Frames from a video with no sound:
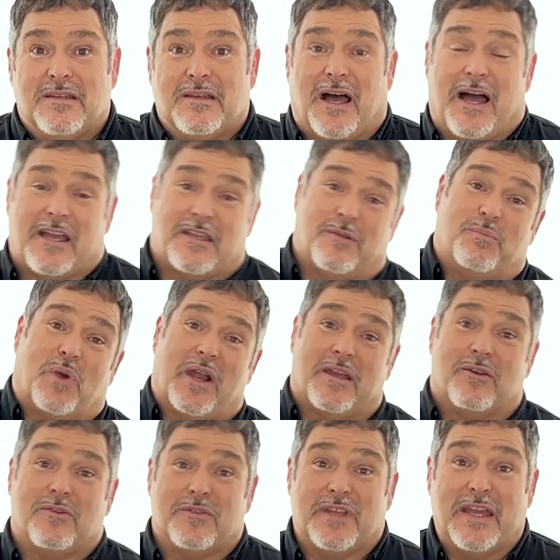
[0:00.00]
I could brag
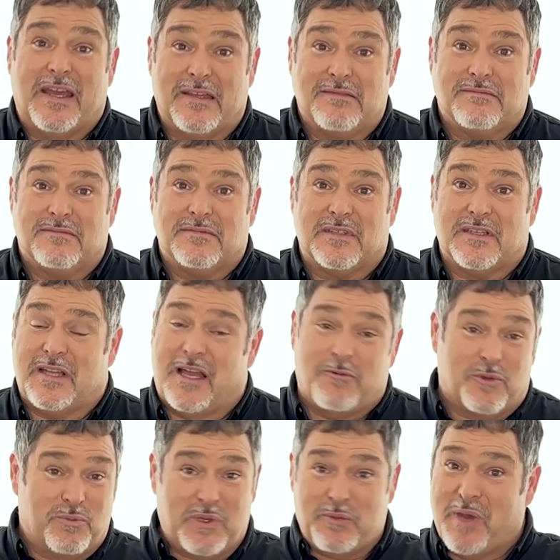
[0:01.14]
on that and I
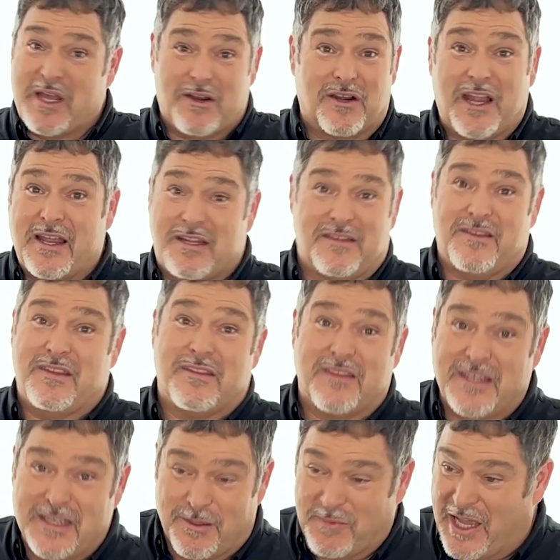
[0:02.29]
would be better at it than
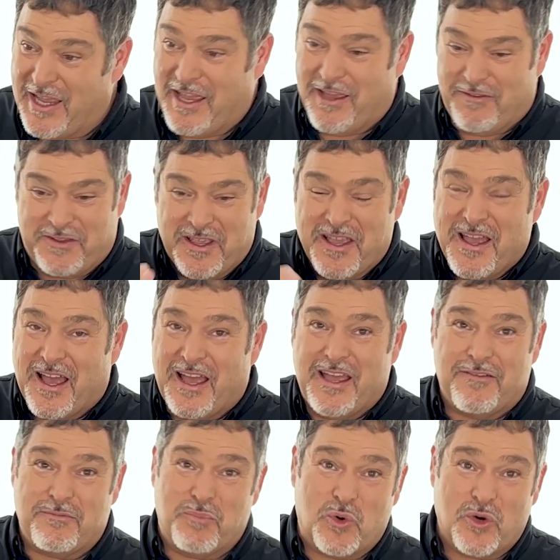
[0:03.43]
them. I have, I
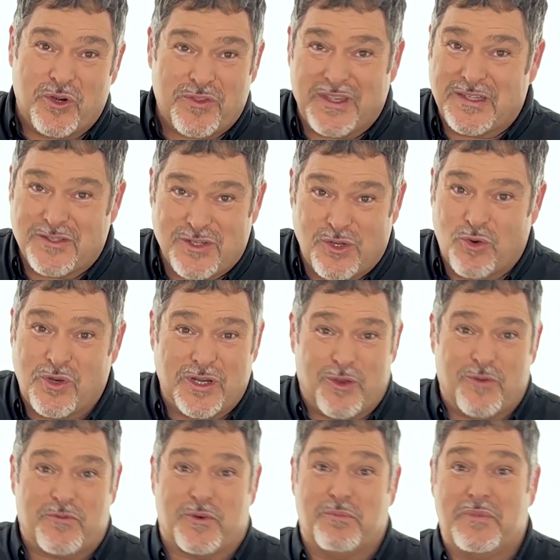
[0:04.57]
have more things going
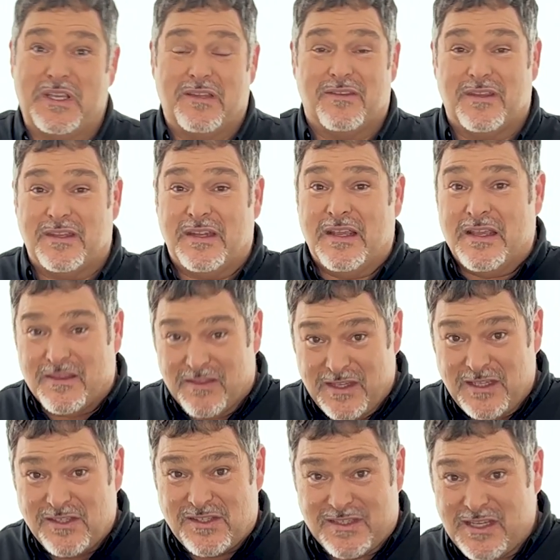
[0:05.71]
on for me than
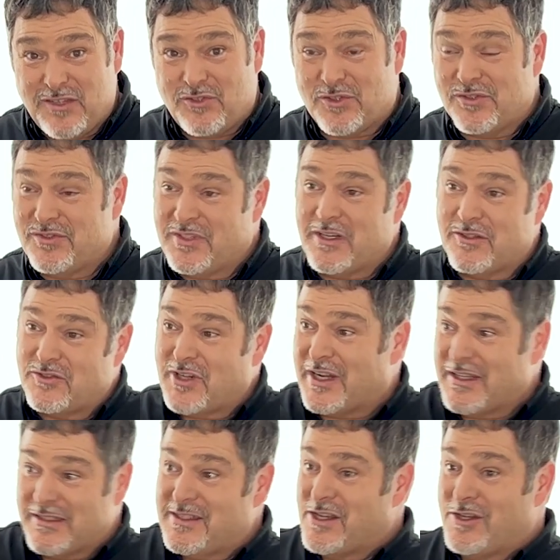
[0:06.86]
these teachers that are trying
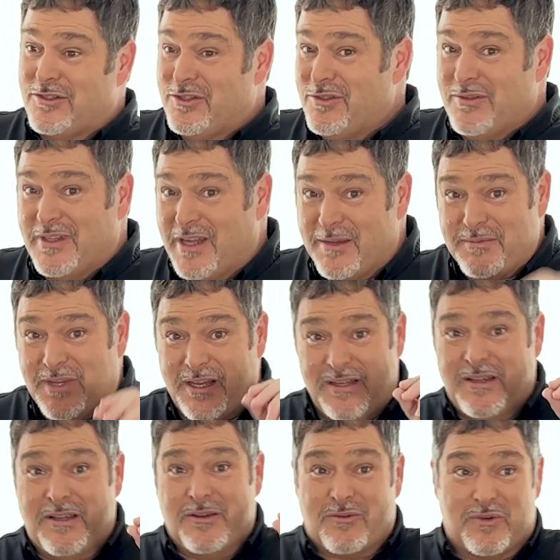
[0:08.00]
to tell you that I'm not
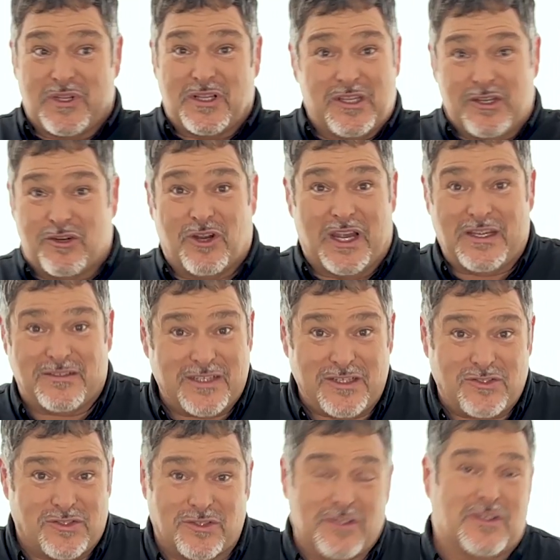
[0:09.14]
really a great
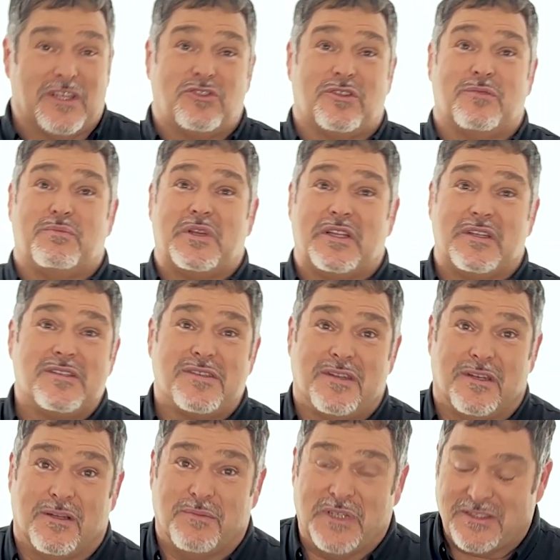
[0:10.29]
teacher and they shouldn't be listening
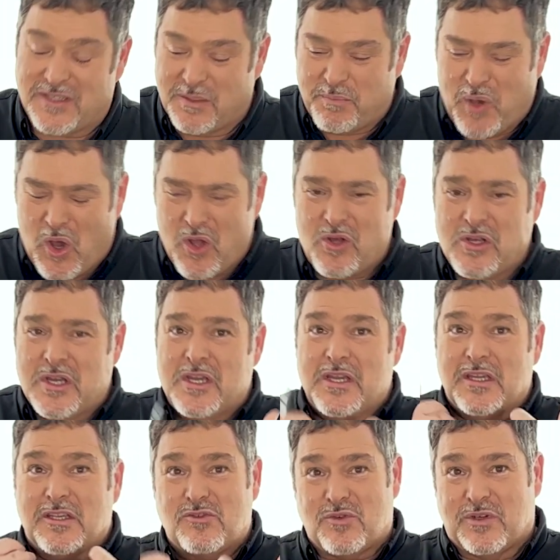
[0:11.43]
to me. See, Paul
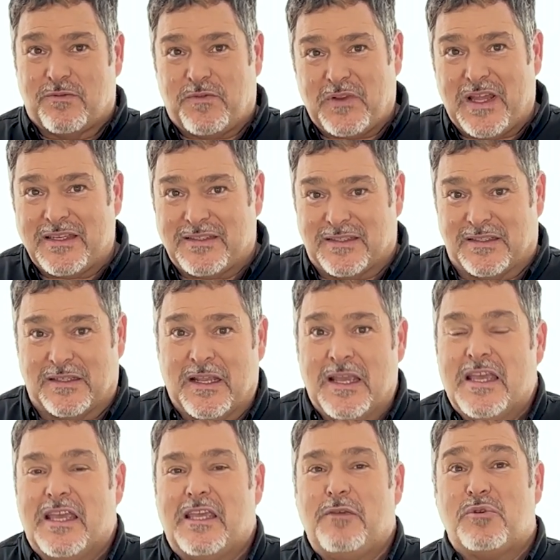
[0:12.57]
is reflecting.
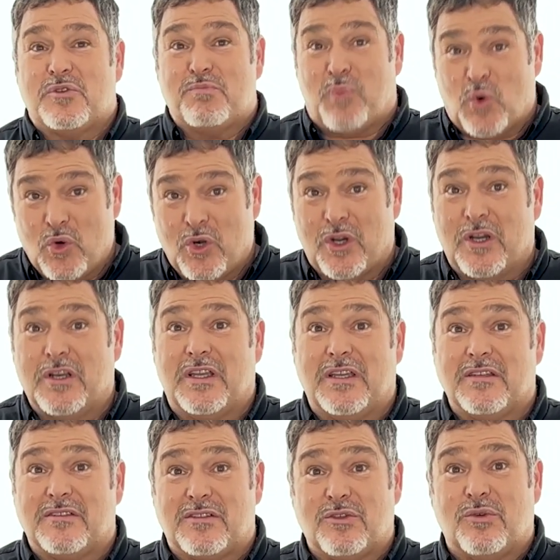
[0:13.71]
He was born
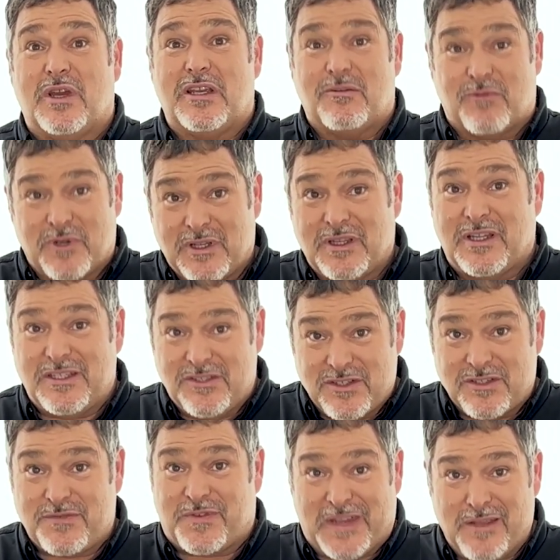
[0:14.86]
into a
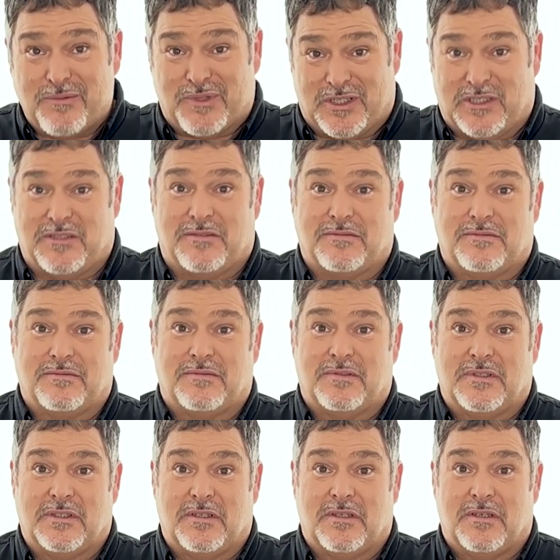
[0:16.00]
religious family.
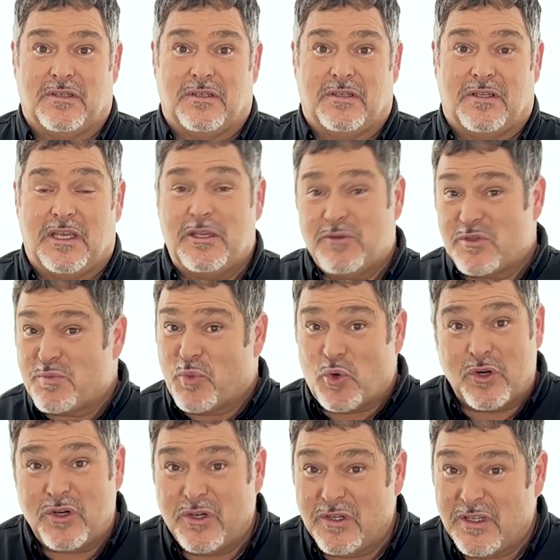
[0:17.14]
He was
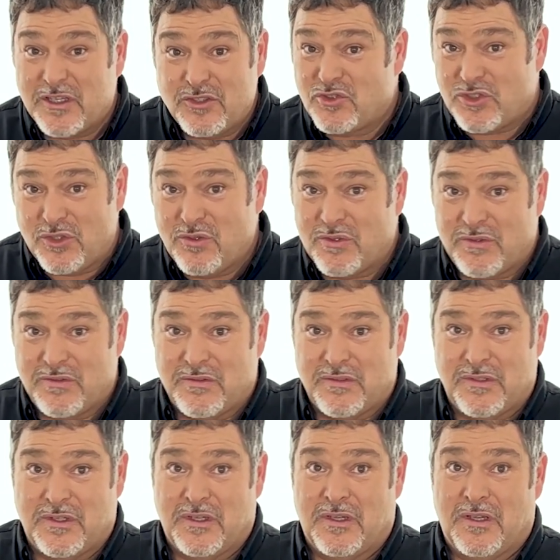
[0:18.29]
born a Jew
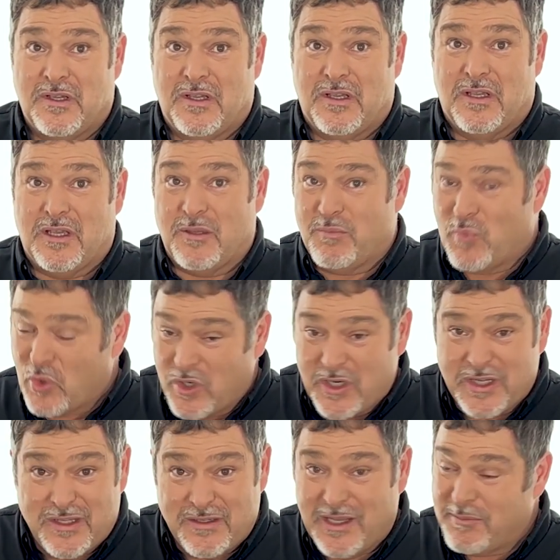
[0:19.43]
and born
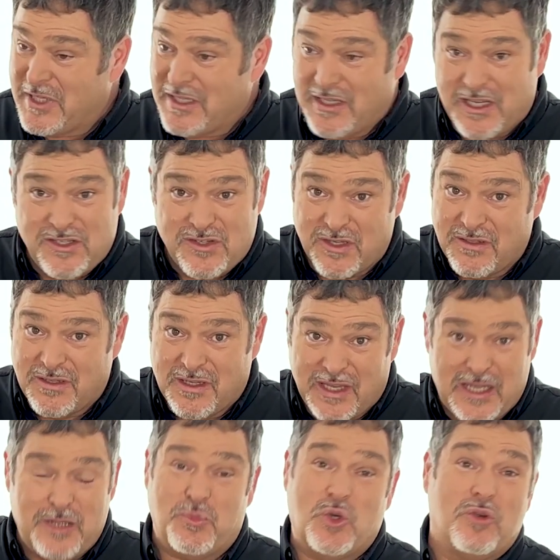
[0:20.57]
in, I mean, he's a
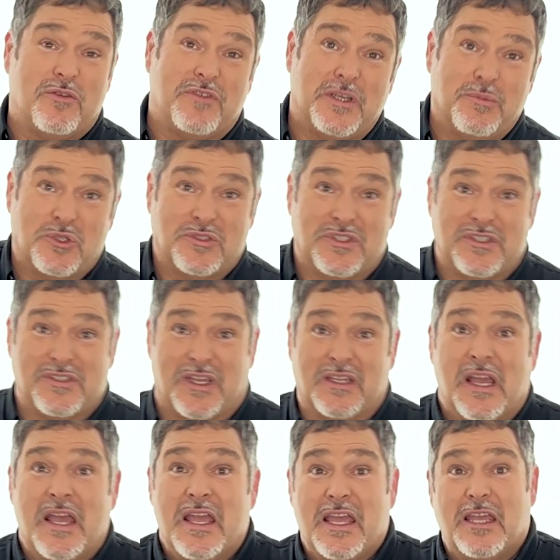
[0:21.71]
Hebrew of Hebrews, he said.
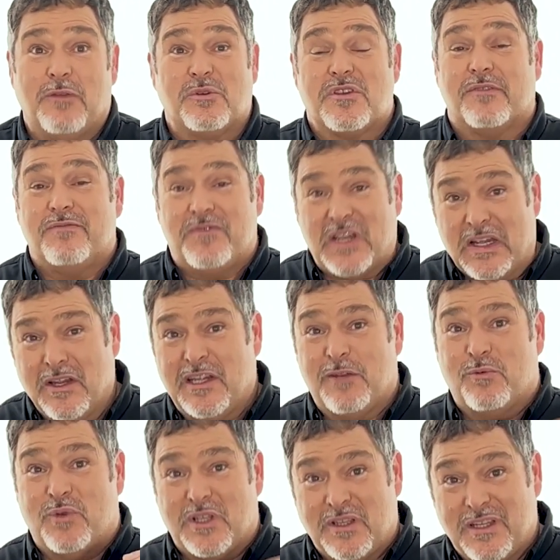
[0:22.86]
He was a very
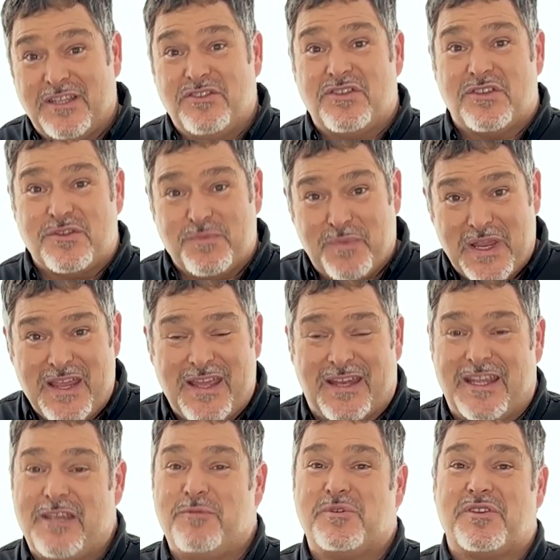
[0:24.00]
religious man.
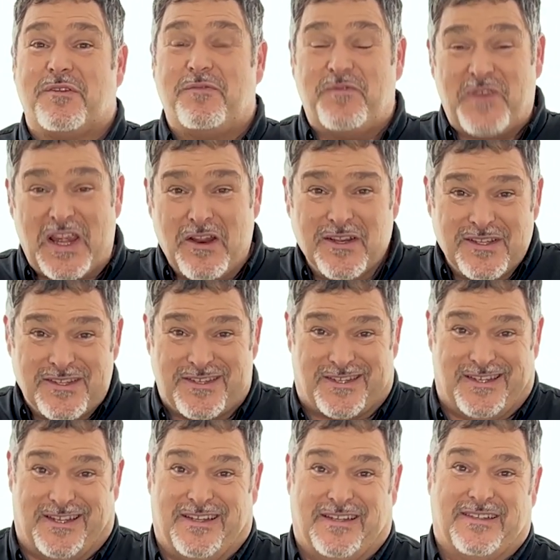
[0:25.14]
He was a
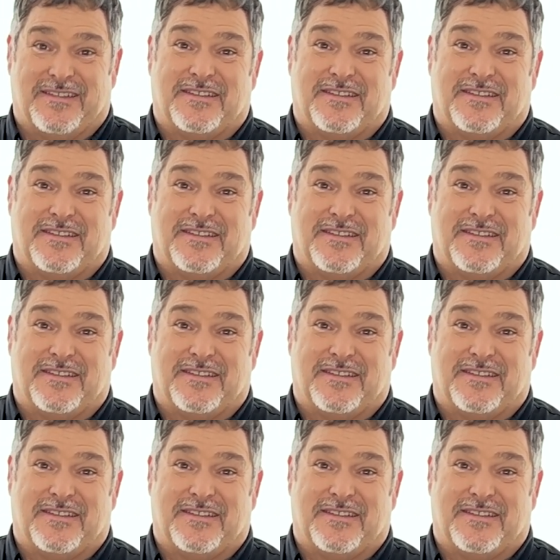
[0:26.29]
Pharisee.